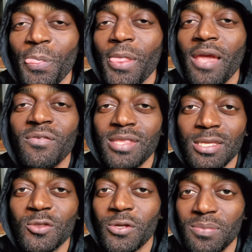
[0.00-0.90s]
everything
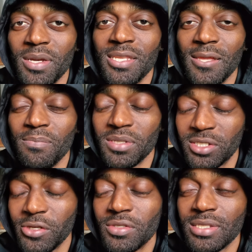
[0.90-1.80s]
starts Monday. But
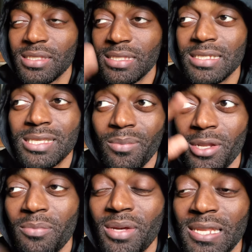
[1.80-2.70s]
seriously, this coming
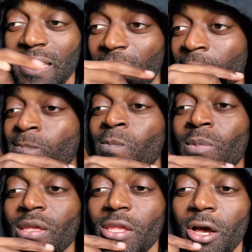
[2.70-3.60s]
up Monday,
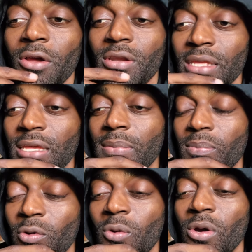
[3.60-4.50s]
y'all gonna get
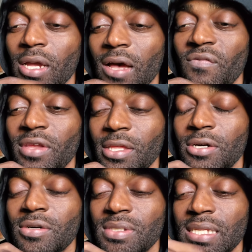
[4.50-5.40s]
more workout
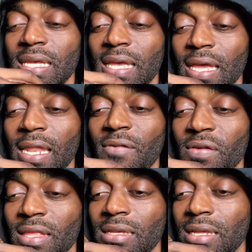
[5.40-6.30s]
videos and
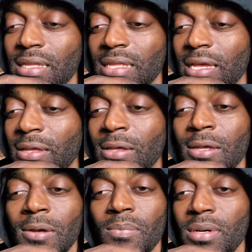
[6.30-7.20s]
everything like that.
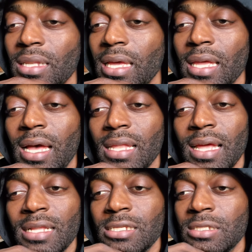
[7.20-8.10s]
But like I,
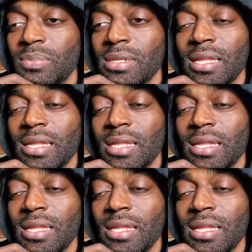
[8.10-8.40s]
I just been